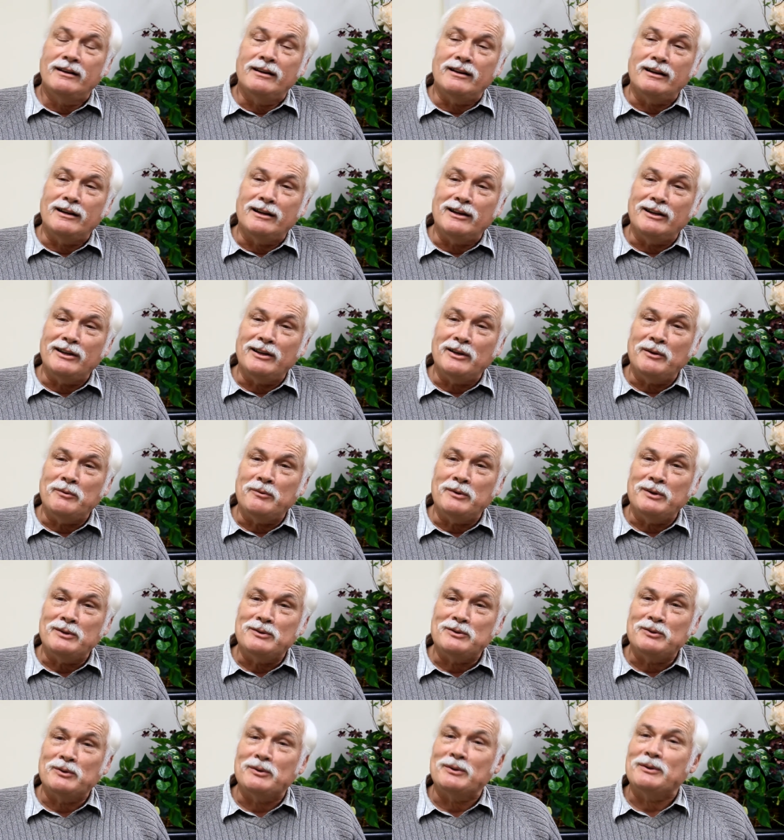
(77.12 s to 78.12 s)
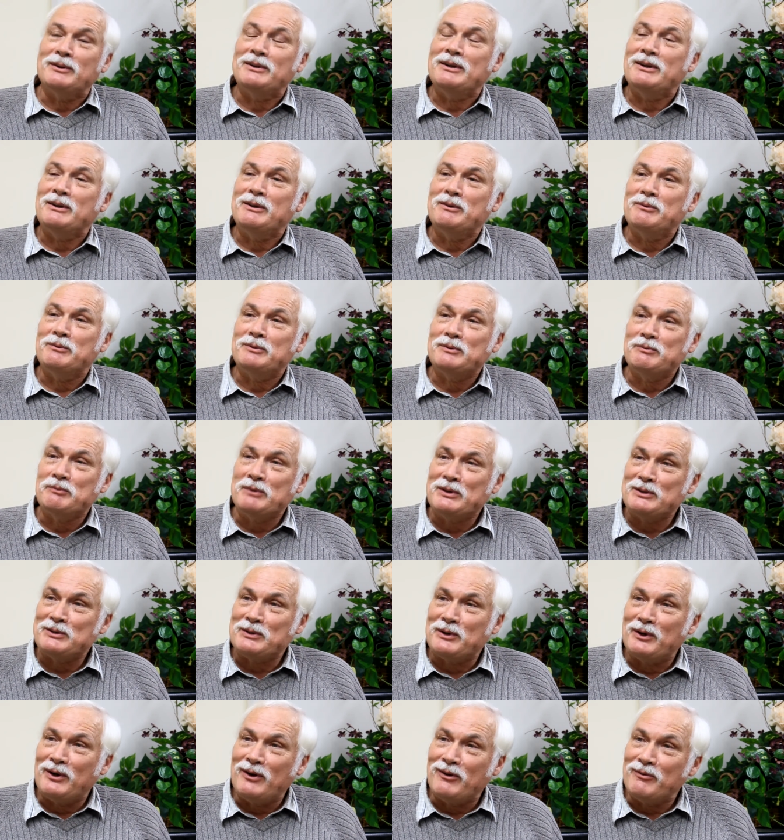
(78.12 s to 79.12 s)
Uh, it would certainly
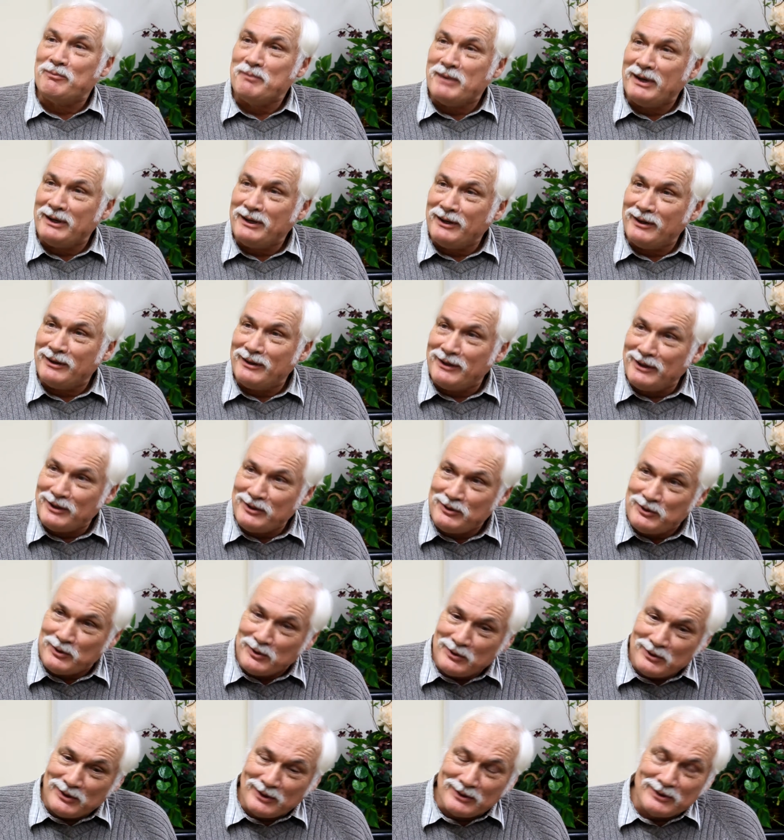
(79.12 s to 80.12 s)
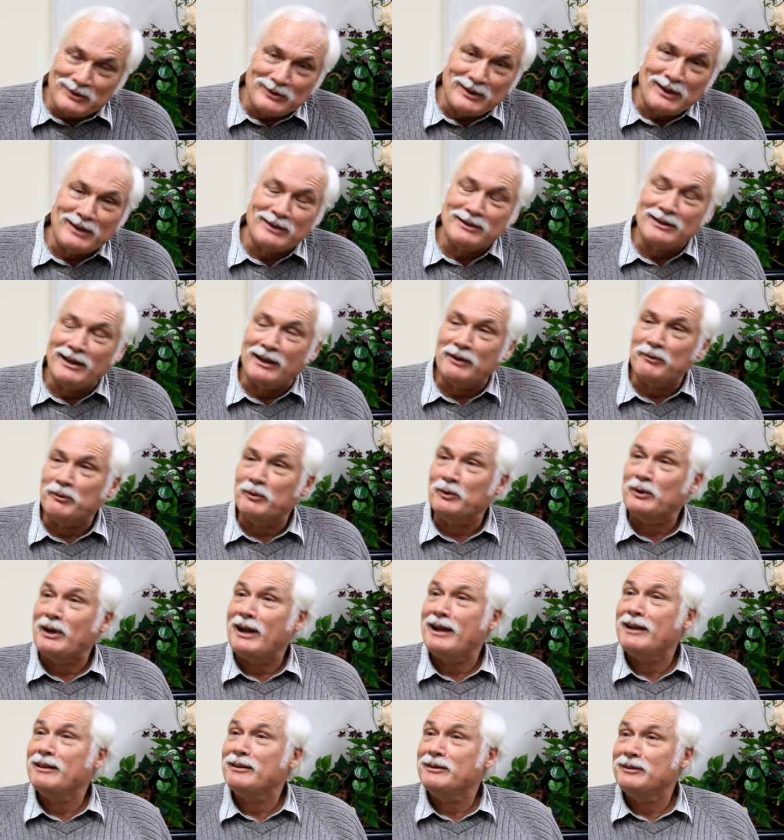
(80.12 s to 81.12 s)
resolve many of the issues that states like
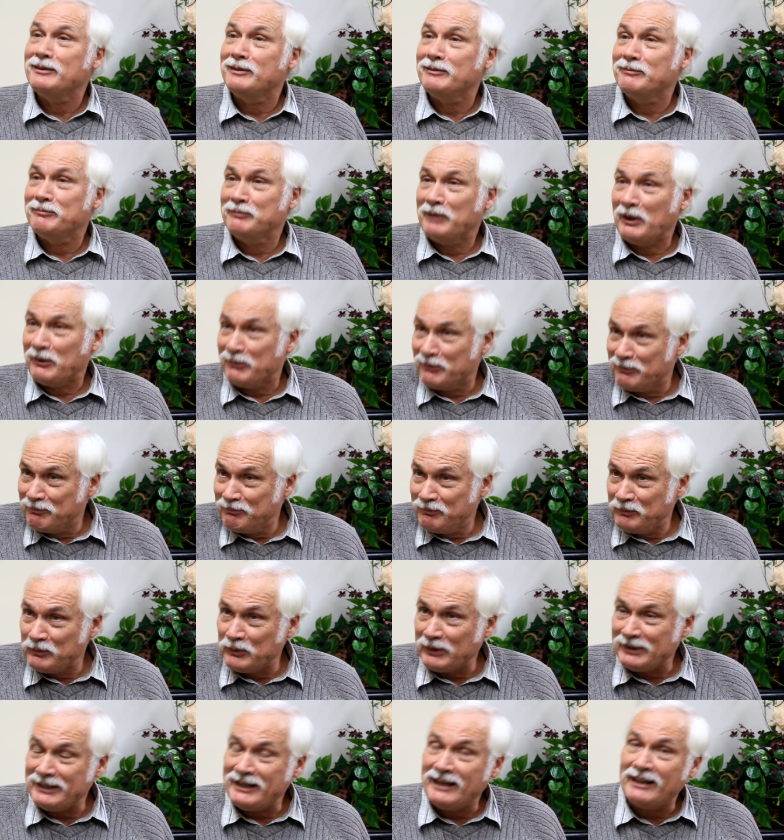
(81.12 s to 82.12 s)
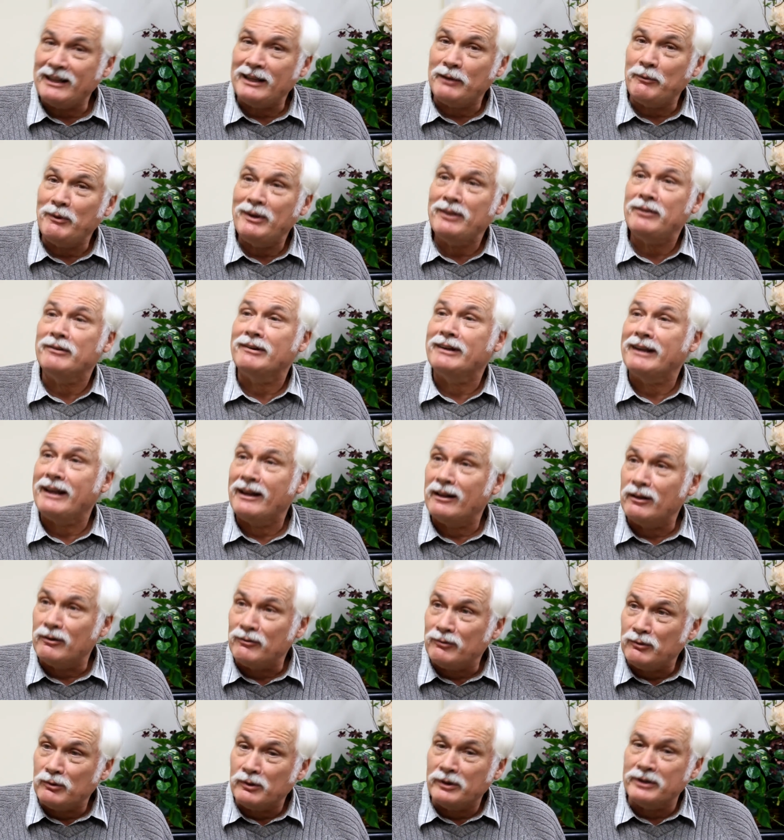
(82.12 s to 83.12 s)
Rhode Island are dealing with, or
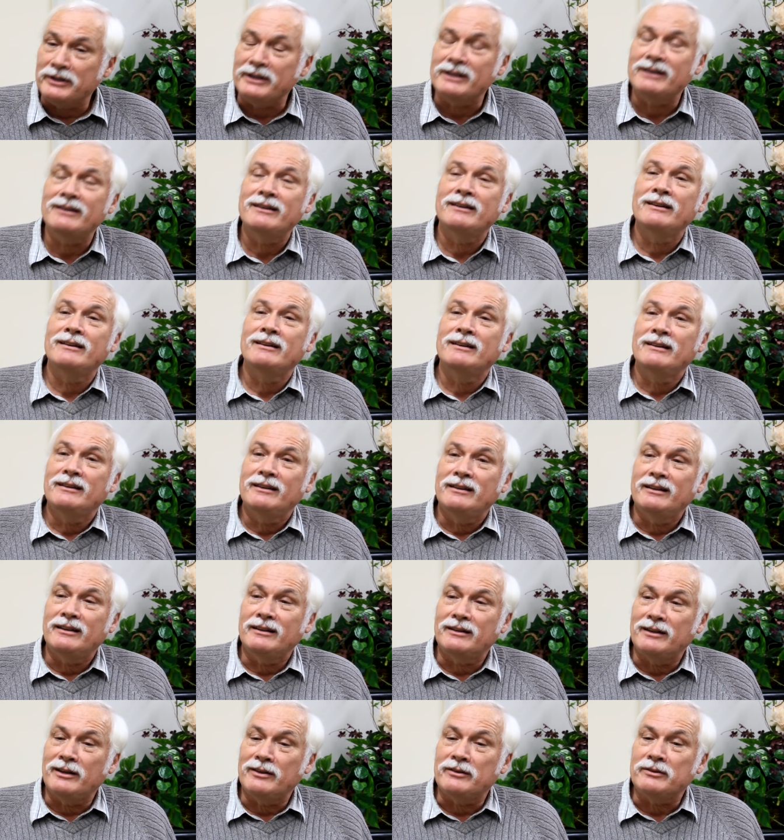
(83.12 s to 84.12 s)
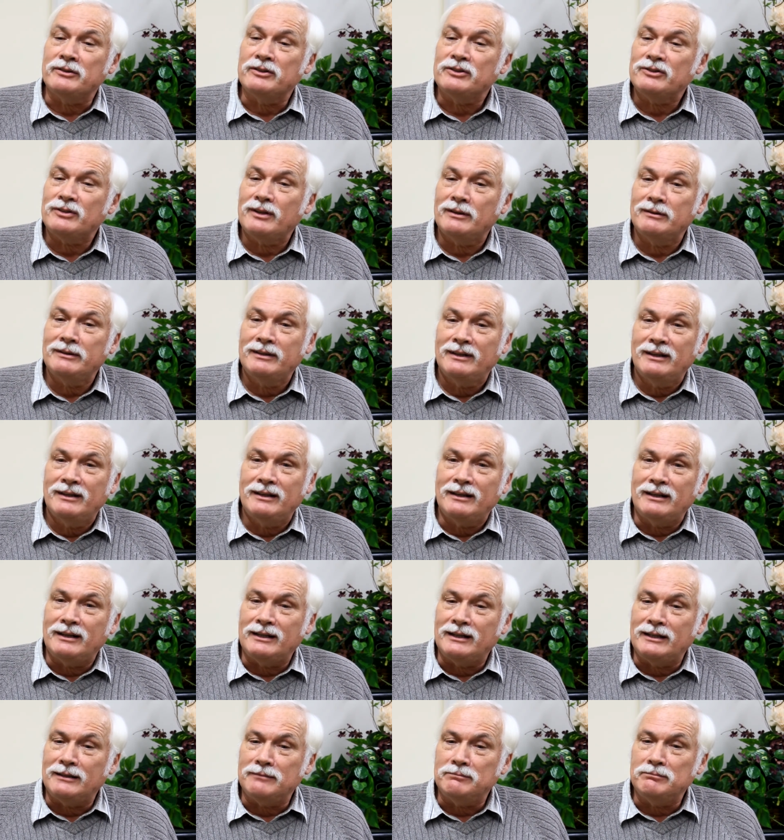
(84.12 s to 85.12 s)
California and others.
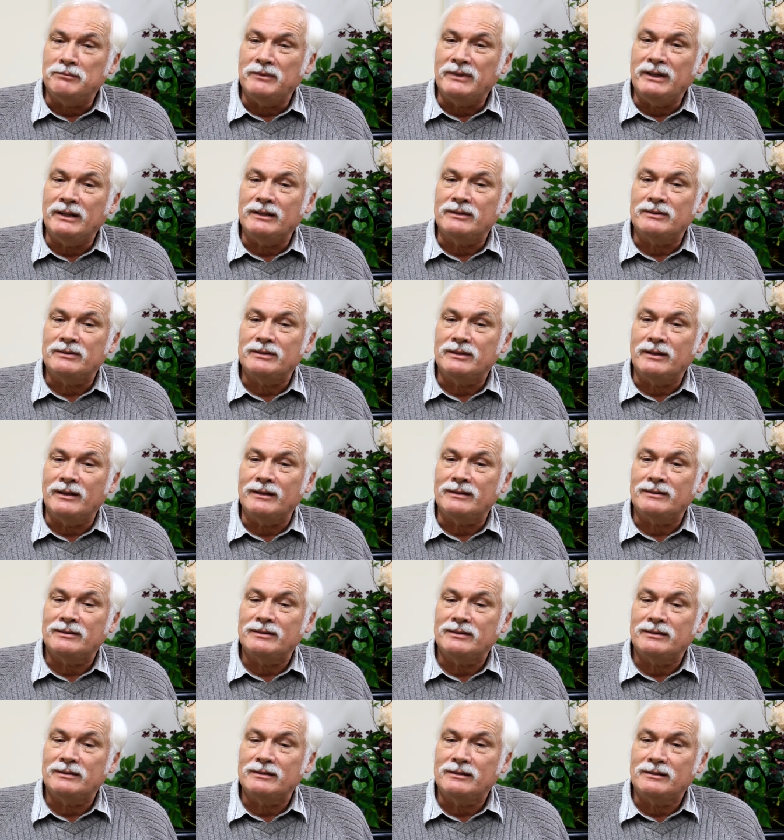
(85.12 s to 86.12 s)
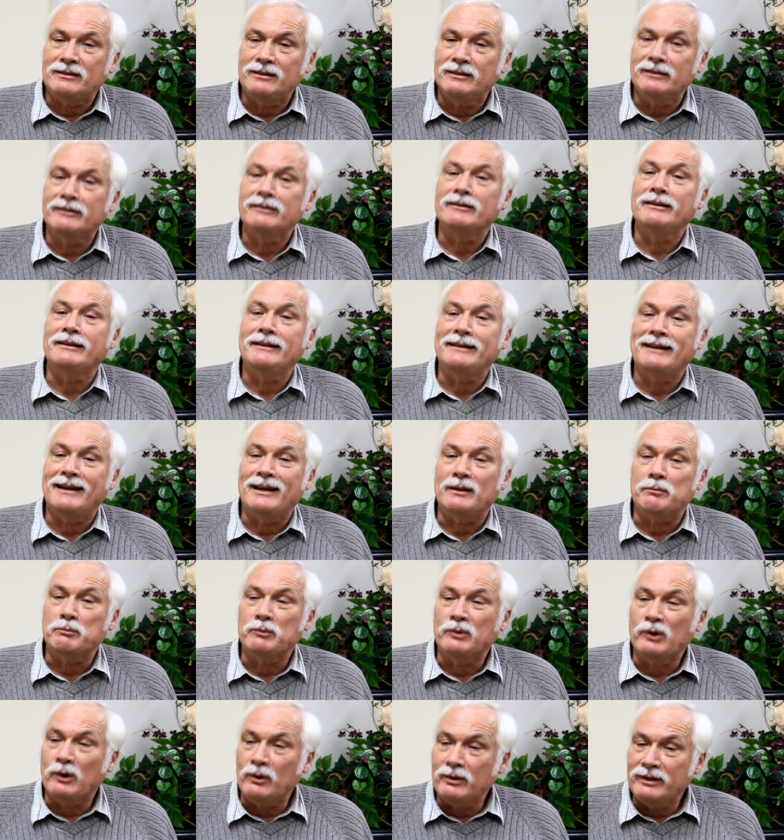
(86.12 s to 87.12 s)
Um, it's, it's clearly
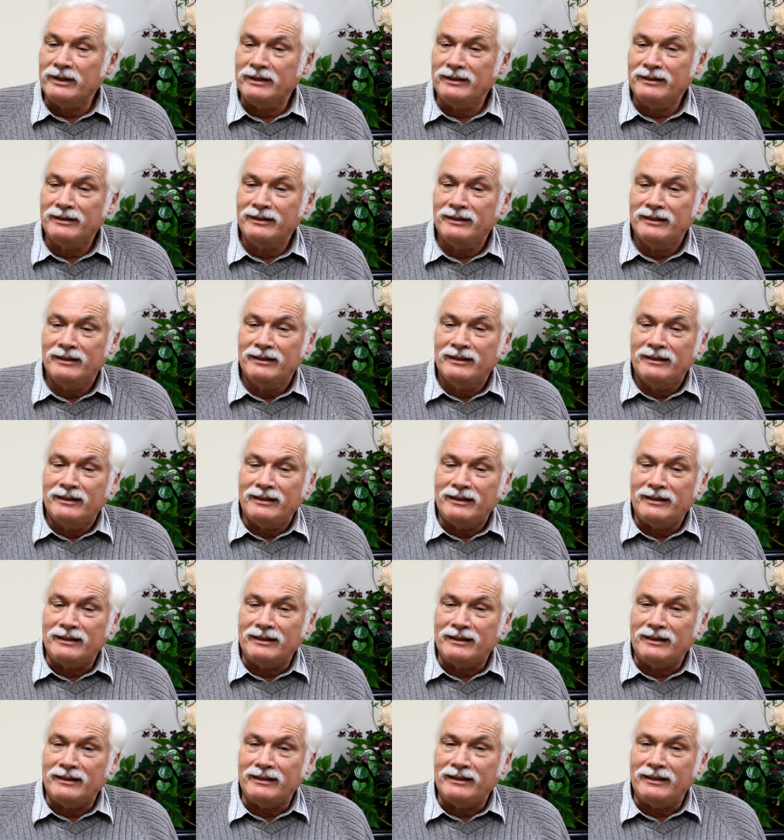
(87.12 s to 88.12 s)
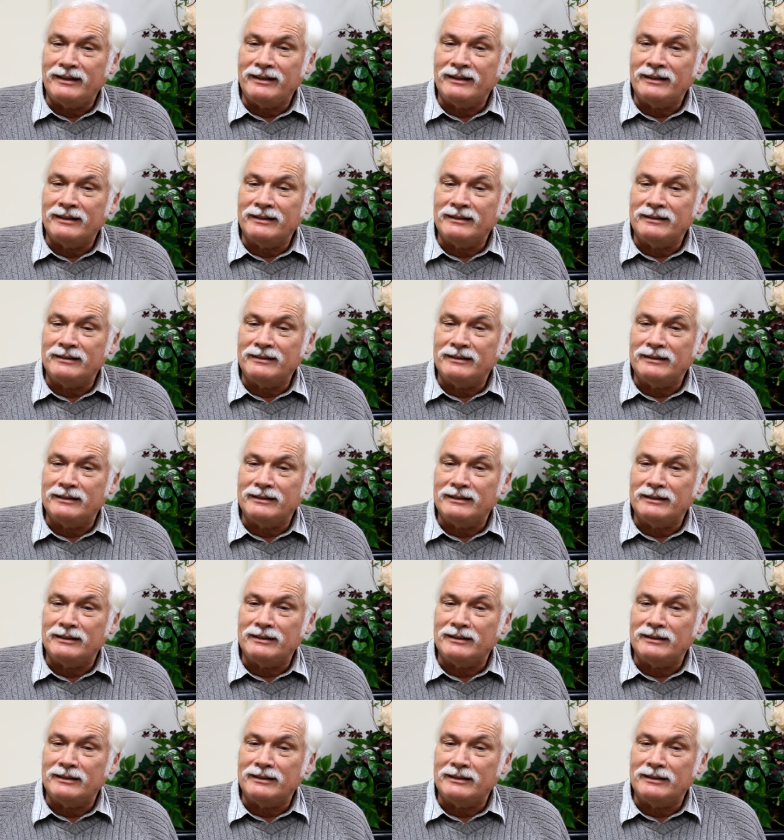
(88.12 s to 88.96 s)
not broken, uh, and uh,